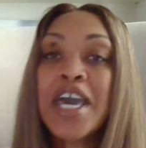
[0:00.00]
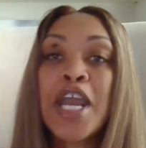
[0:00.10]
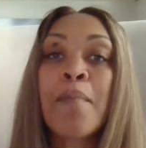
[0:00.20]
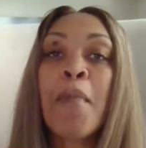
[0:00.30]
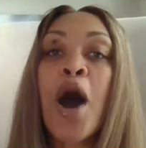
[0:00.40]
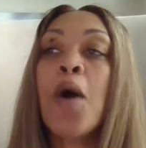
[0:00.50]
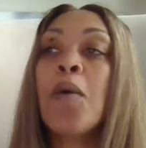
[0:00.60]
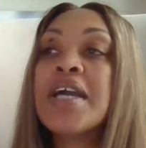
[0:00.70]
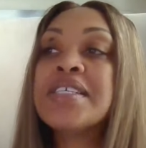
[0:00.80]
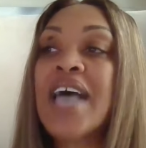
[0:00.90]
And I'm
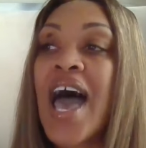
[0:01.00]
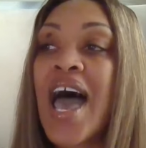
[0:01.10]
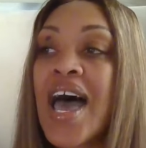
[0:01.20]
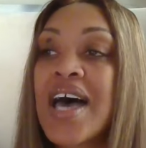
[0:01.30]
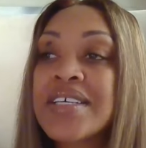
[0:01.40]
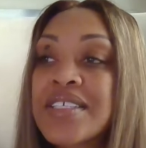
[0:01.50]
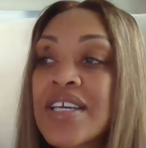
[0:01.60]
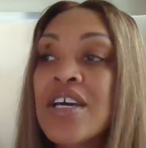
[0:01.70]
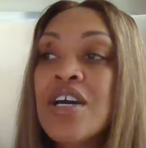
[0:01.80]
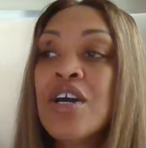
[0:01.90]
always
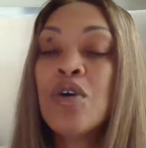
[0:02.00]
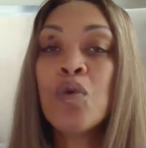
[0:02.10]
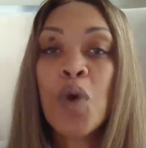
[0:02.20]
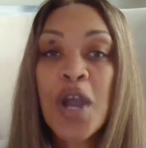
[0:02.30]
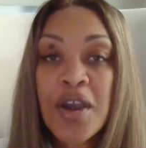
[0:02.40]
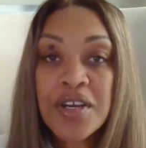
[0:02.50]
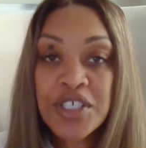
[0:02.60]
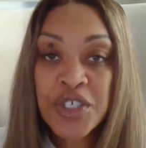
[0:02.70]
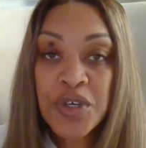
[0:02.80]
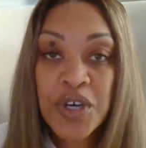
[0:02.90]
asked,
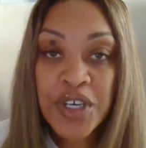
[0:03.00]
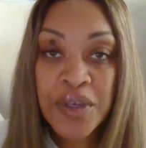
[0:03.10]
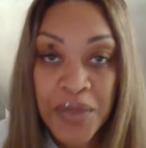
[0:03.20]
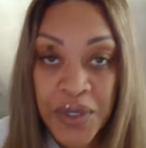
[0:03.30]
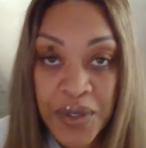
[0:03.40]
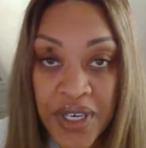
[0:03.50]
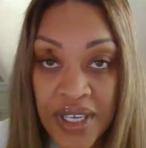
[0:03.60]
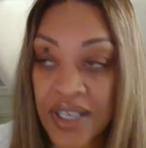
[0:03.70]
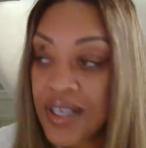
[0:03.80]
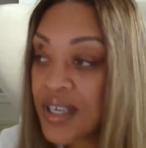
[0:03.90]
where's your
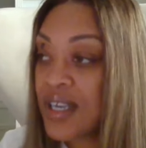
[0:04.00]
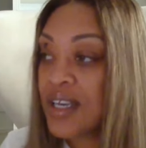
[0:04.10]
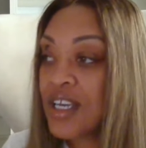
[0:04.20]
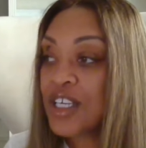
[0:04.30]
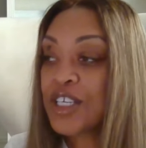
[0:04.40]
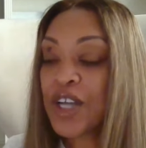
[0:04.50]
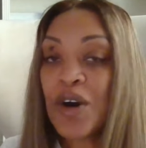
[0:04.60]
community? Mm-hmm.